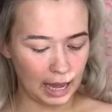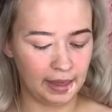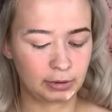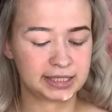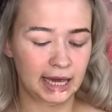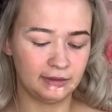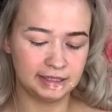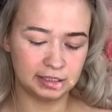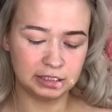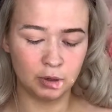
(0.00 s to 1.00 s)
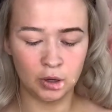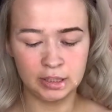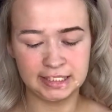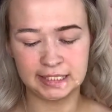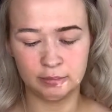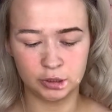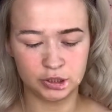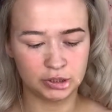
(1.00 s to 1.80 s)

And then I'm going to take this small detail brush.